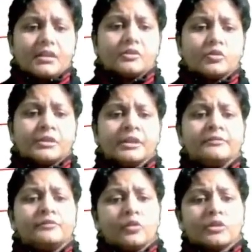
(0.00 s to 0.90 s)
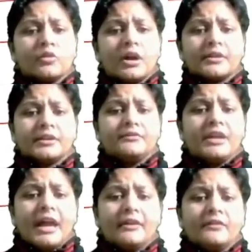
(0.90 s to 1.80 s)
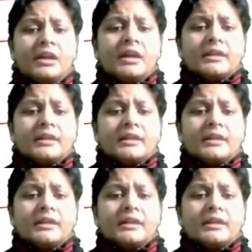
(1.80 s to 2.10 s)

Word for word: total four quadrant we have.